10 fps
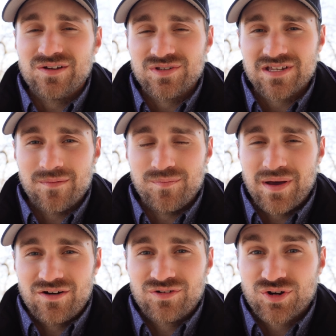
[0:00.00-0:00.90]
it was
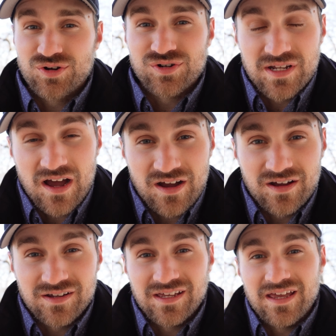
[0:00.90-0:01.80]
about her
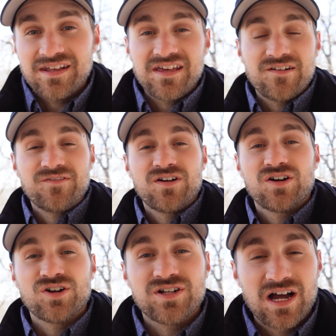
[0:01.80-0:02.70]
dog and if
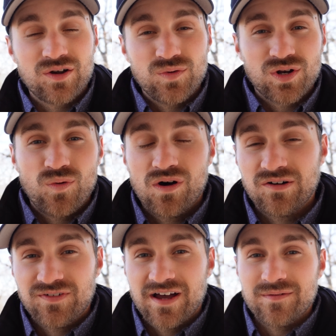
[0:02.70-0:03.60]
her dog would
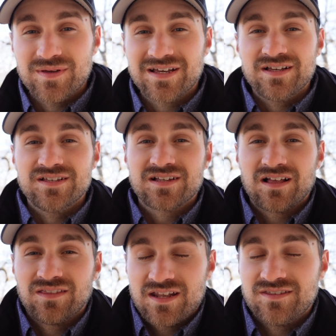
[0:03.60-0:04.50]
qualify because
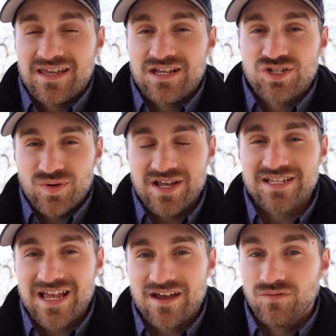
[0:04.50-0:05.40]
a lot of the
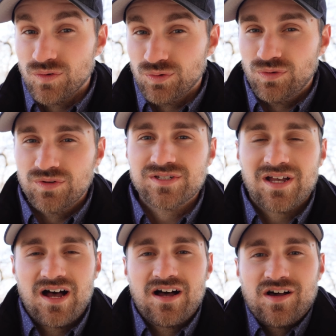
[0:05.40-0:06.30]
HOAs have rules
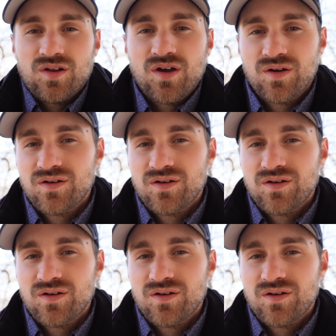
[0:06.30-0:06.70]
on,